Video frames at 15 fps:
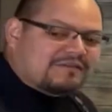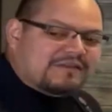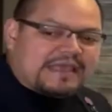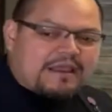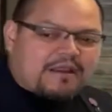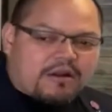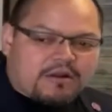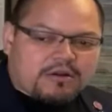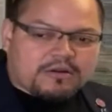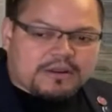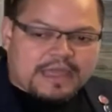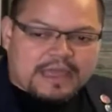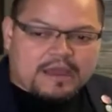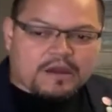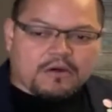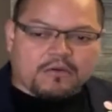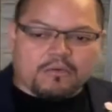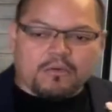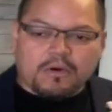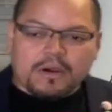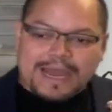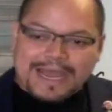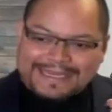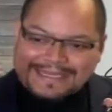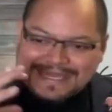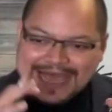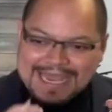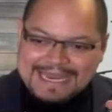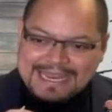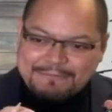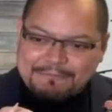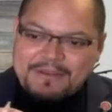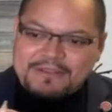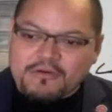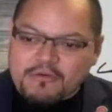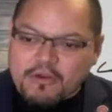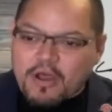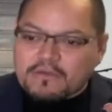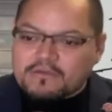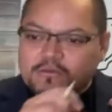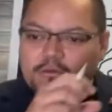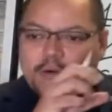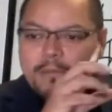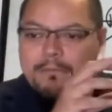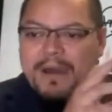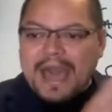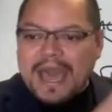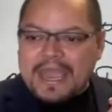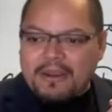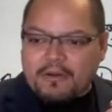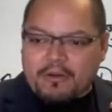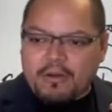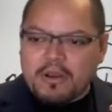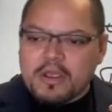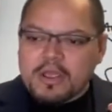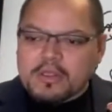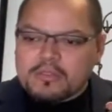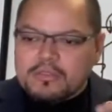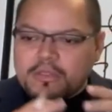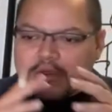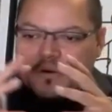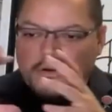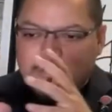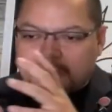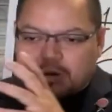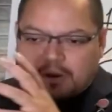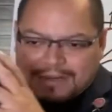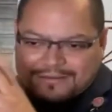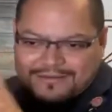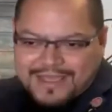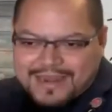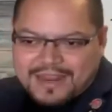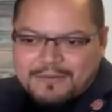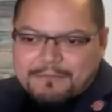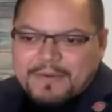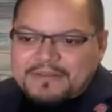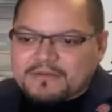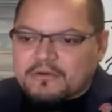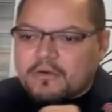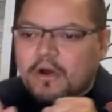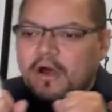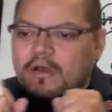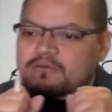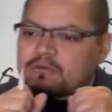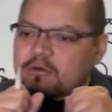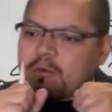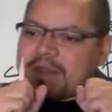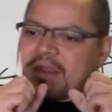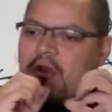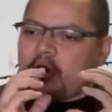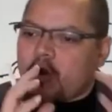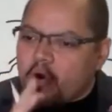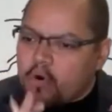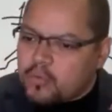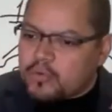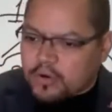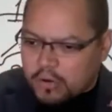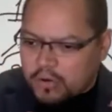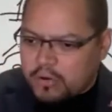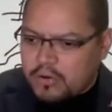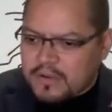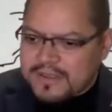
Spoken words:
they are now a tenant, but they're also a buyer, they're a tenant, but they're also an owner,